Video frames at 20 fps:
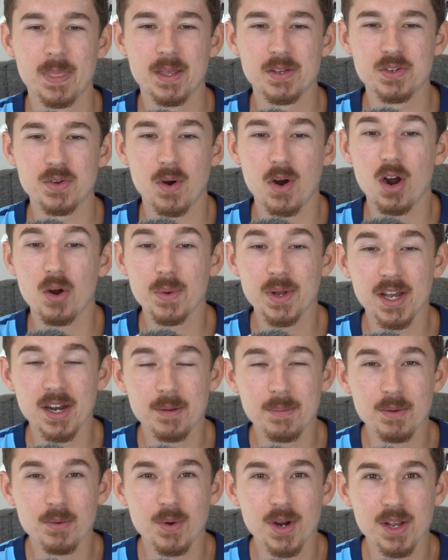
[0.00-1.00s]
So are we going
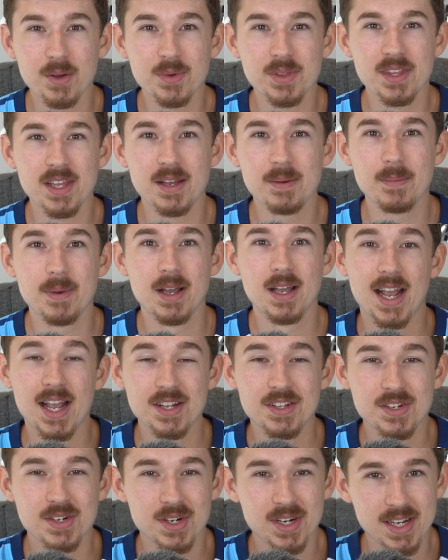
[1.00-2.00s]
to be working with them?
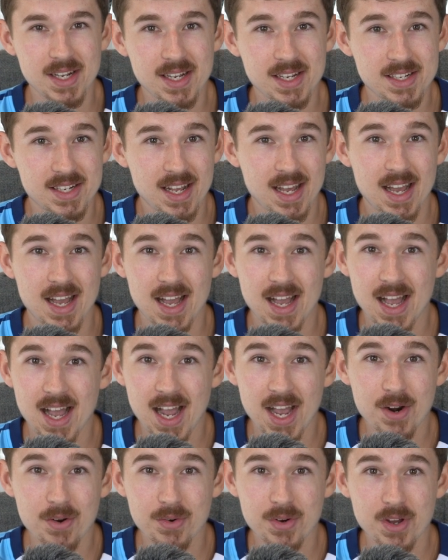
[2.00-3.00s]
Answer is,
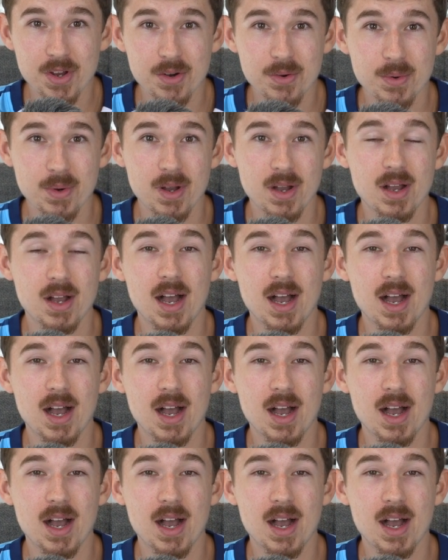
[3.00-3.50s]
I don't know.